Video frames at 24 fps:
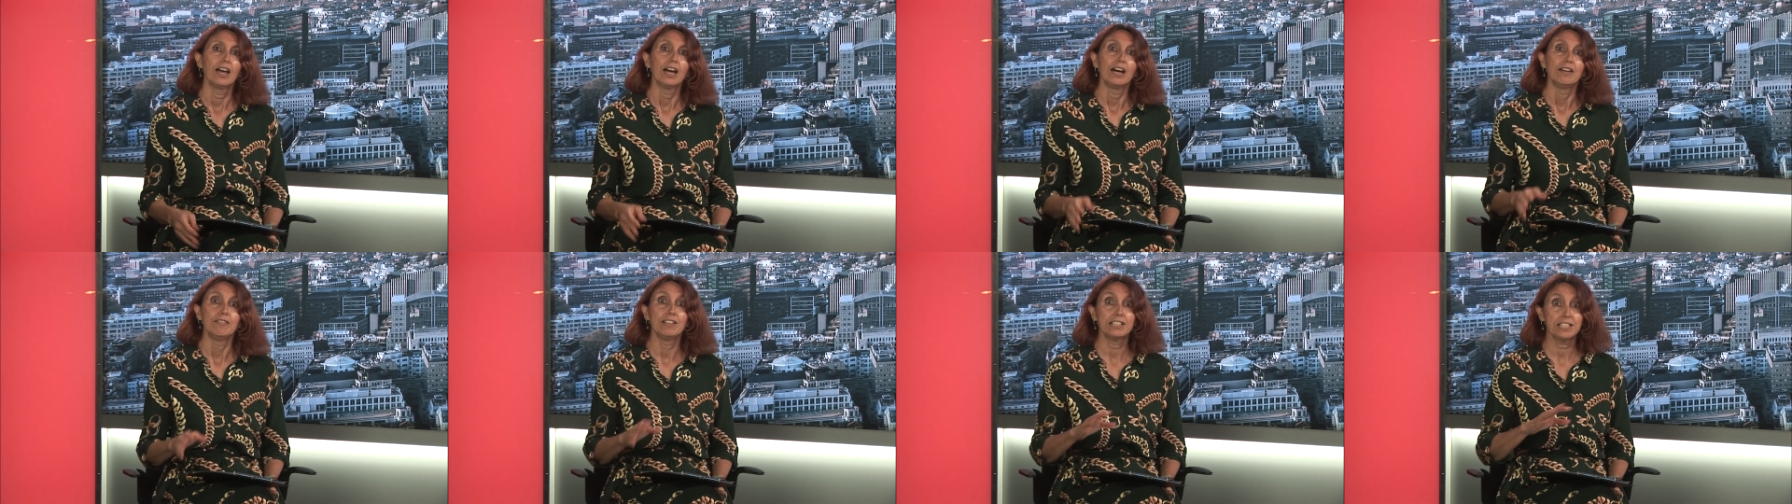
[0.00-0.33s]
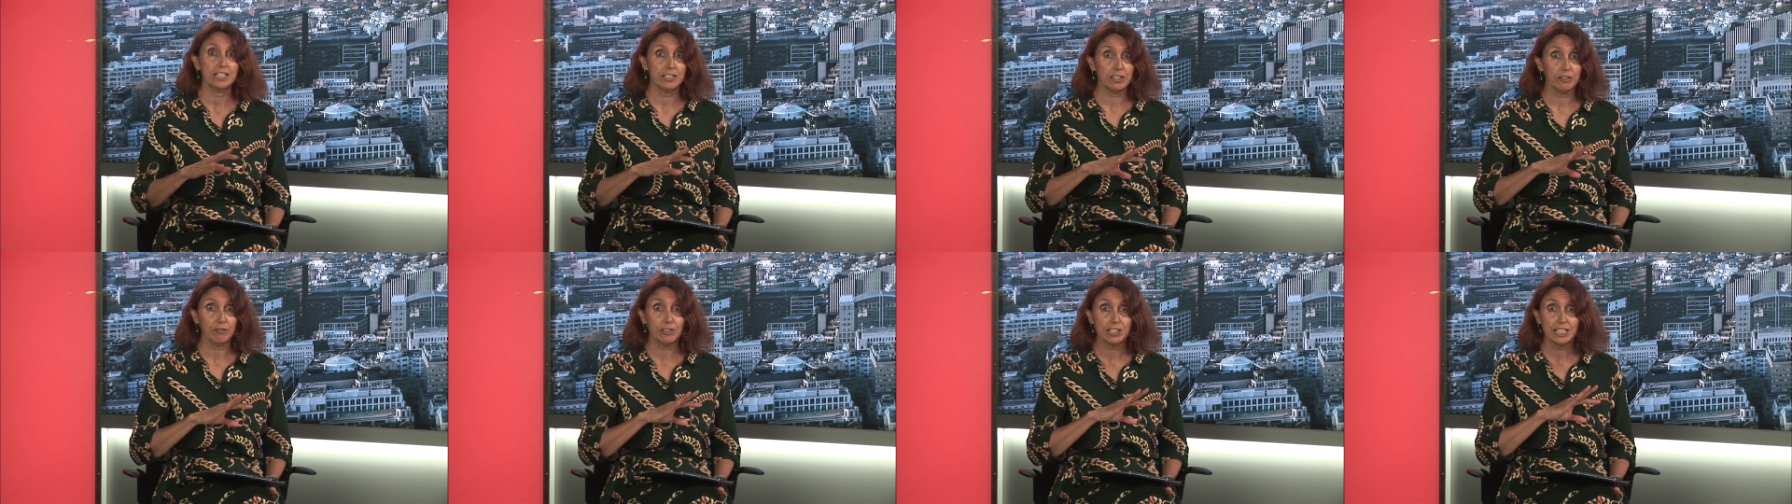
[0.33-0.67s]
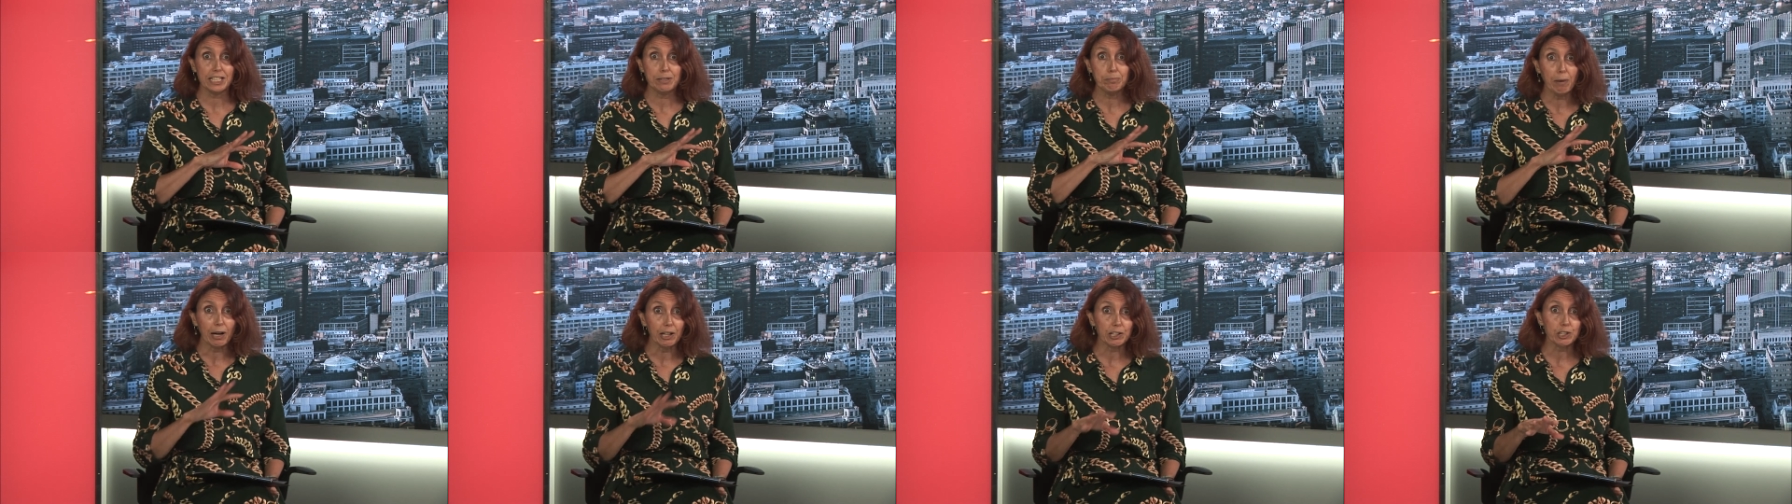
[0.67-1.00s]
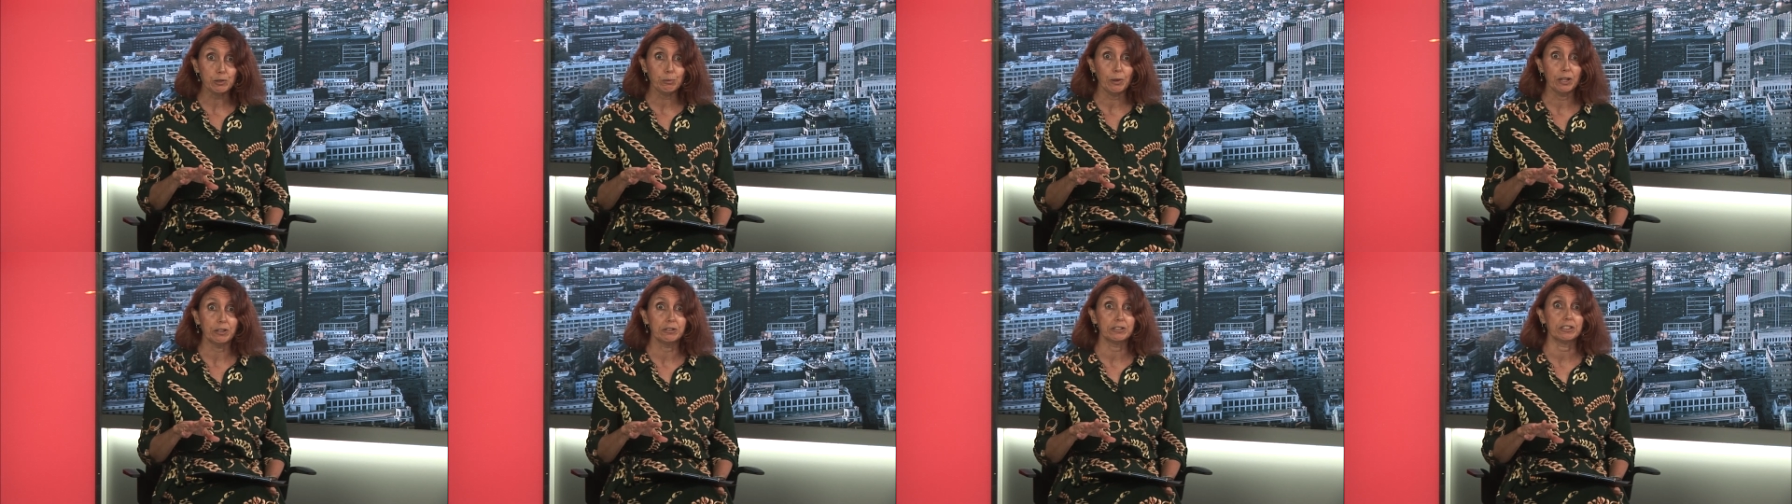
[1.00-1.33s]
This is obviously much
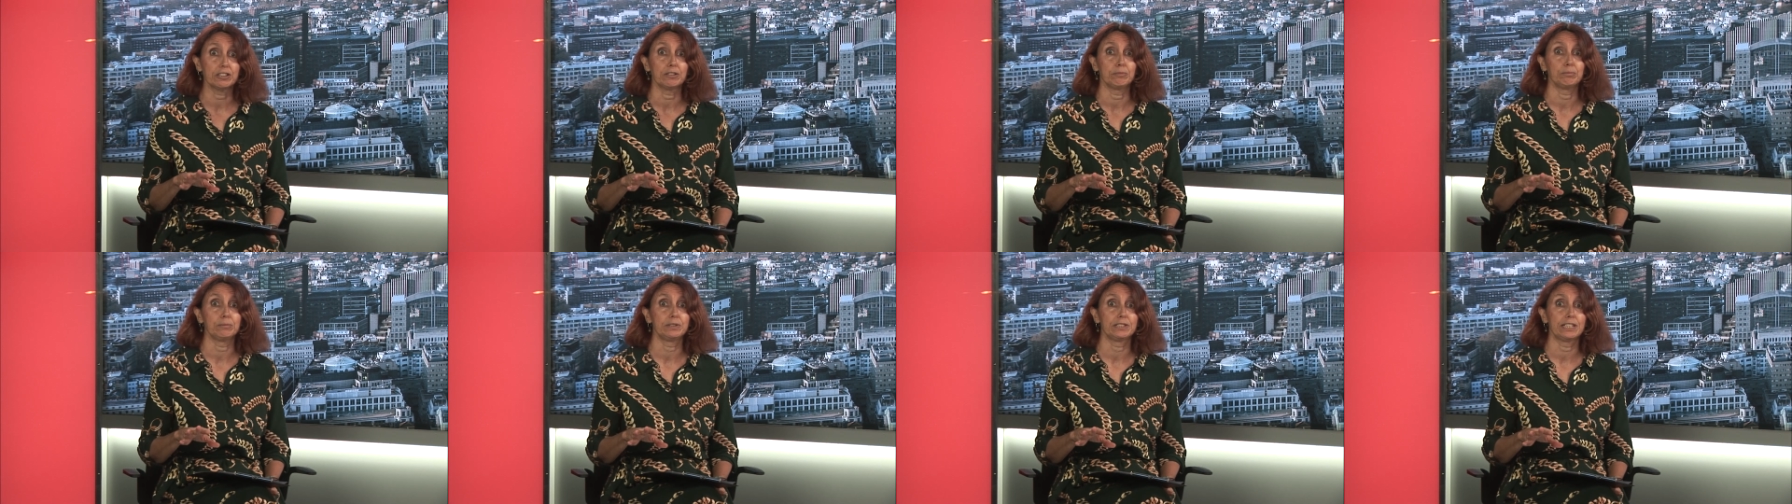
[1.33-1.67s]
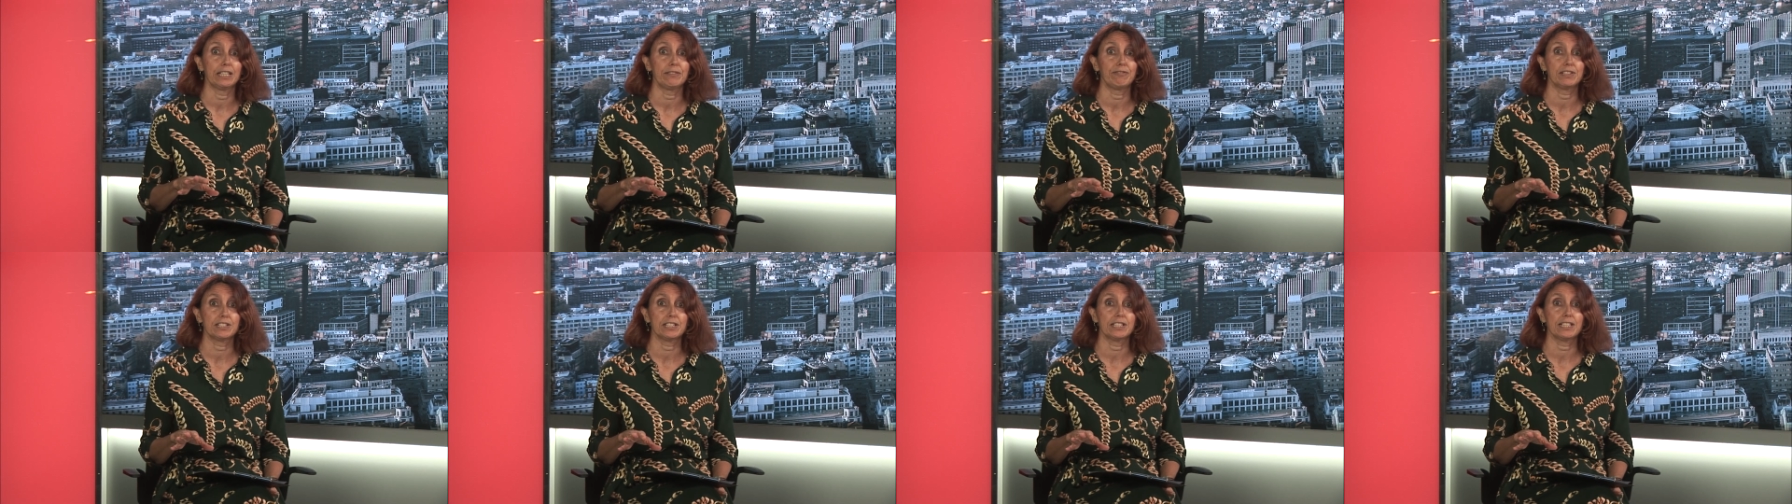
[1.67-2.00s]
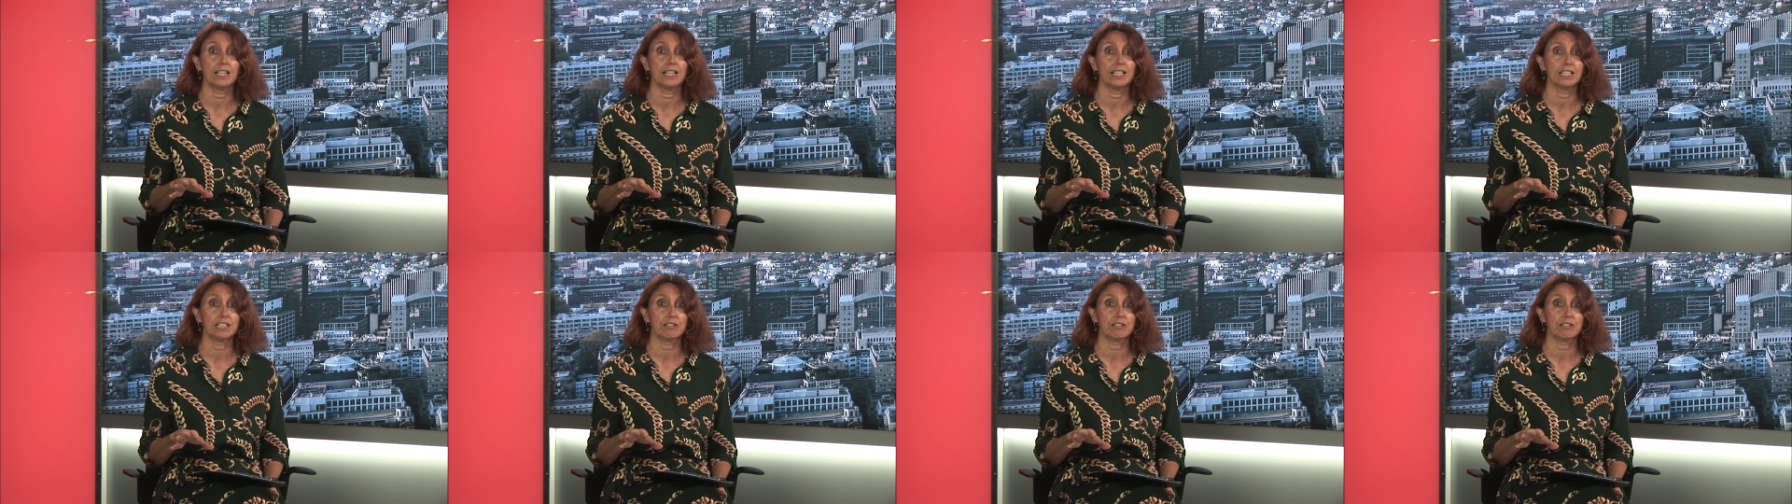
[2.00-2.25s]
welcomed given today's